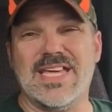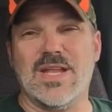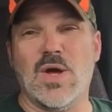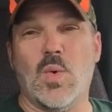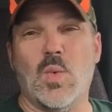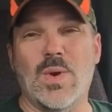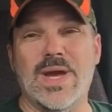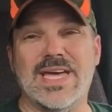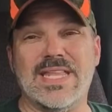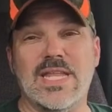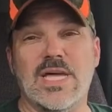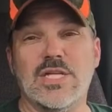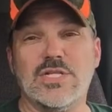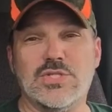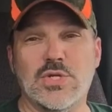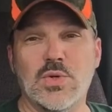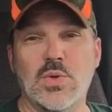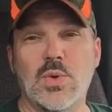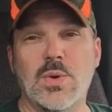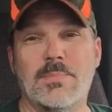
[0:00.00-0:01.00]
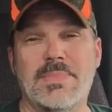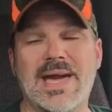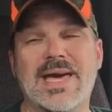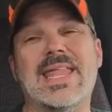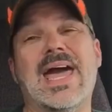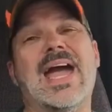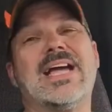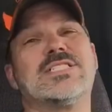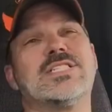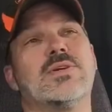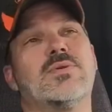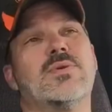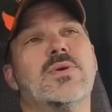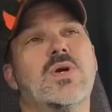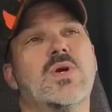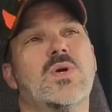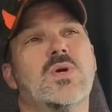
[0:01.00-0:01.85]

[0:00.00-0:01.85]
and went to bed. Actually,